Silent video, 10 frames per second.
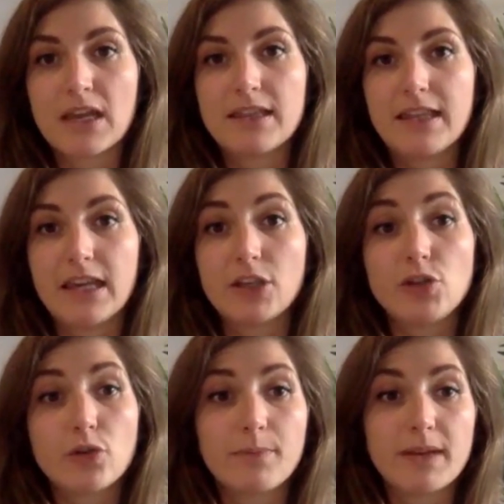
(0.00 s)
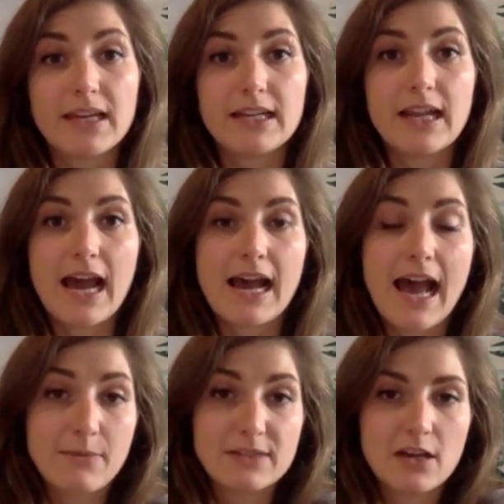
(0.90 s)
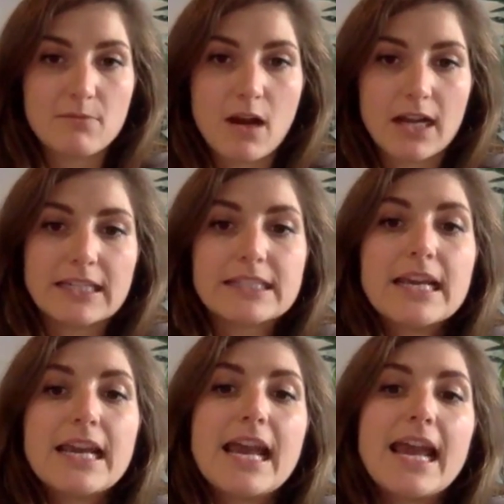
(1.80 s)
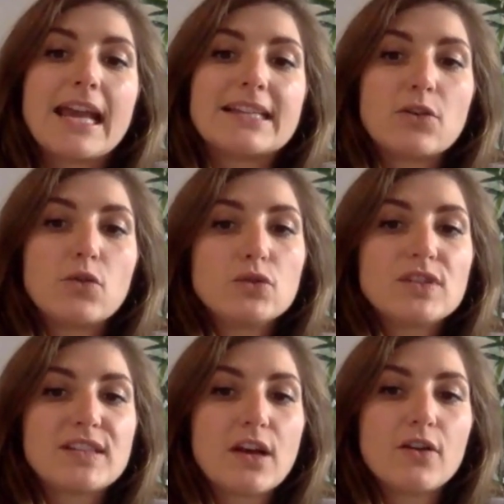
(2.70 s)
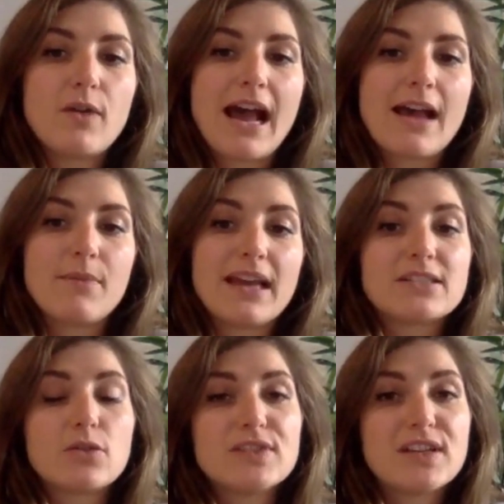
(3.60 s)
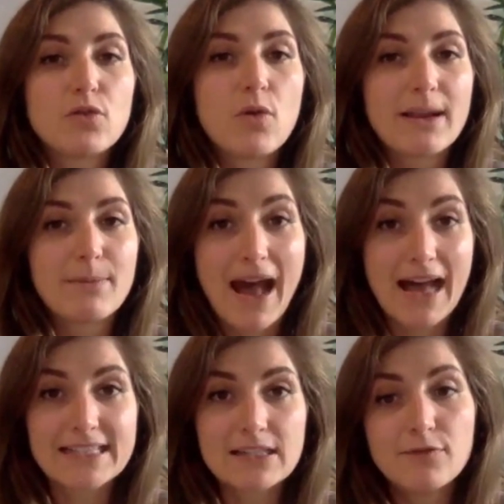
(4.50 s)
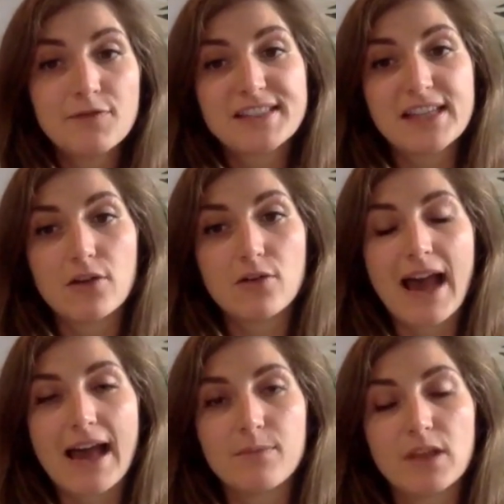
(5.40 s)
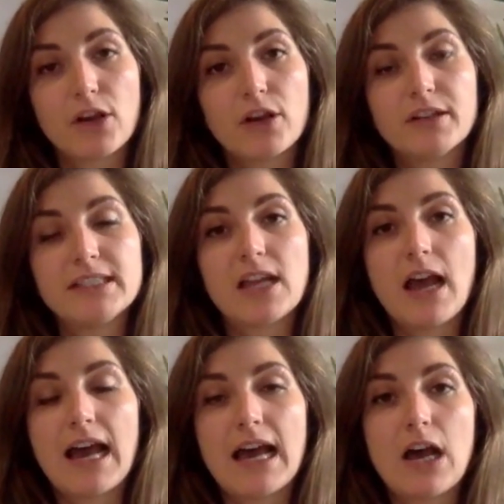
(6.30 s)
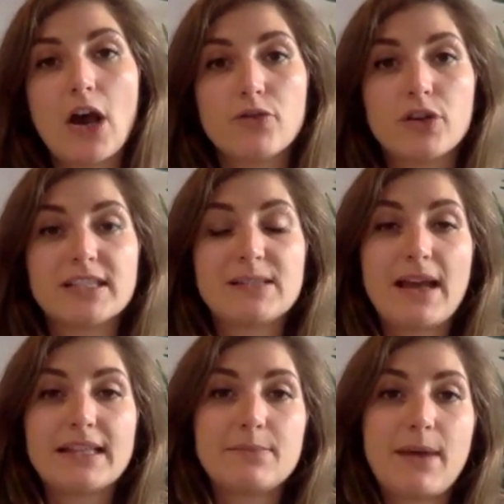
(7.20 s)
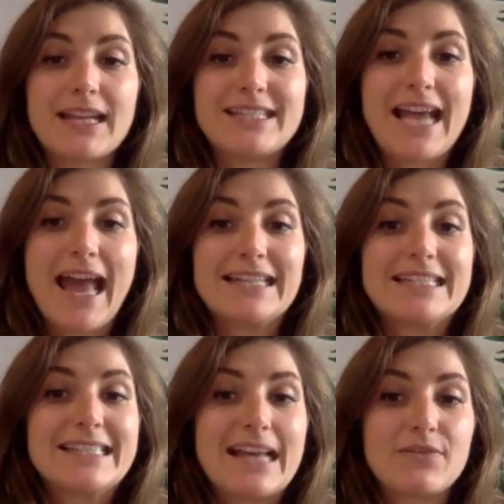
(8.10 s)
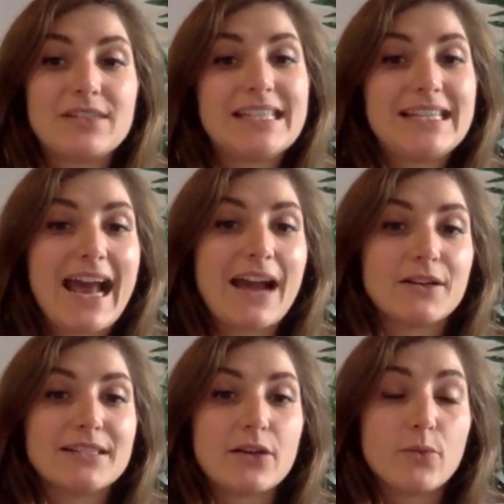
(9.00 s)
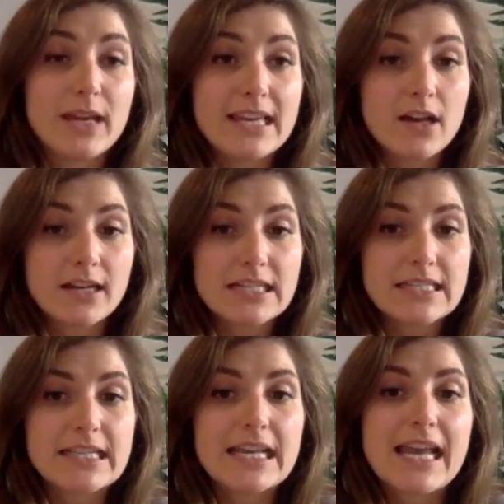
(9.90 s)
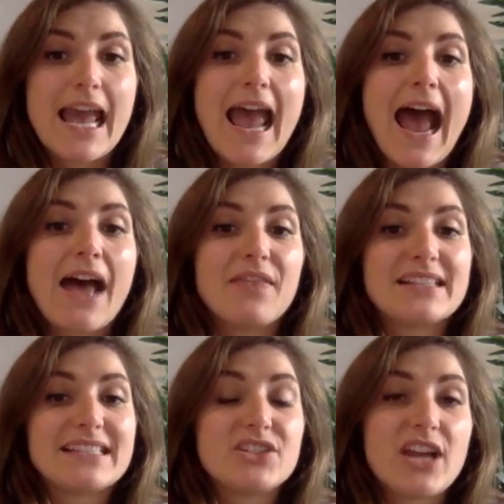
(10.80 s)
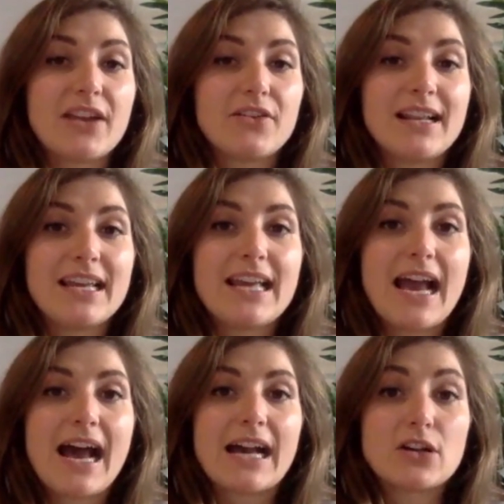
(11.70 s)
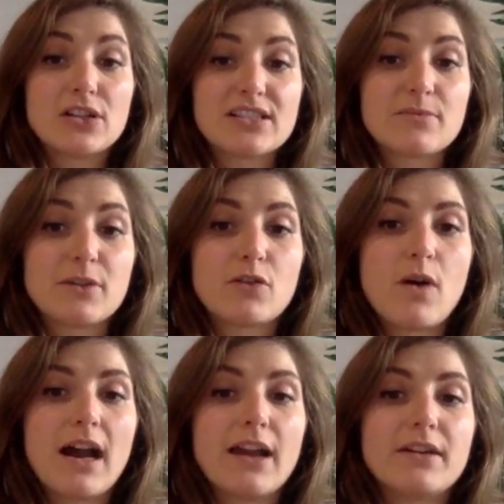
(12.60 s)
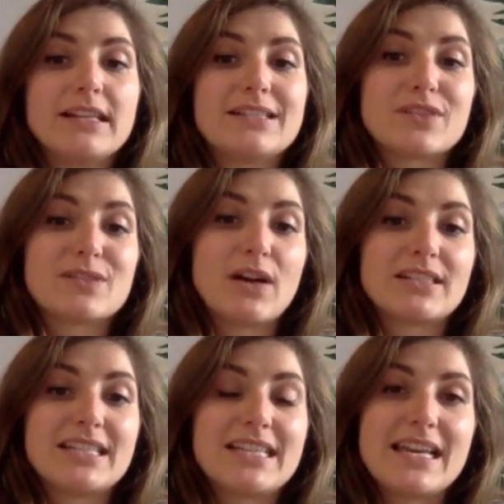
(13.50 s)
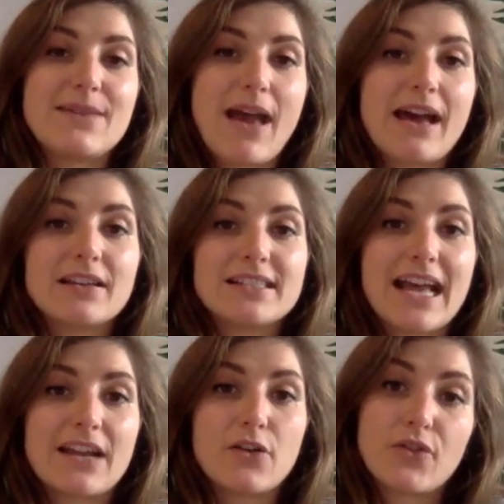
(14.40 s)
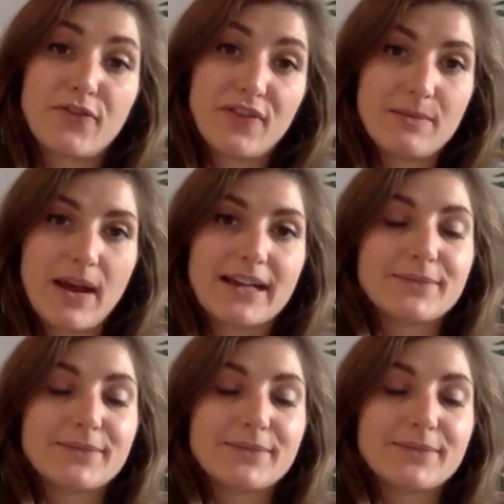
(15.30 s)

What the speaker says: the European Amazon market. It's also quite passive. So the current owner spends about 10 to 17 hours a week on it. And this is generally customer inquiries, responding to emails, and other feedback.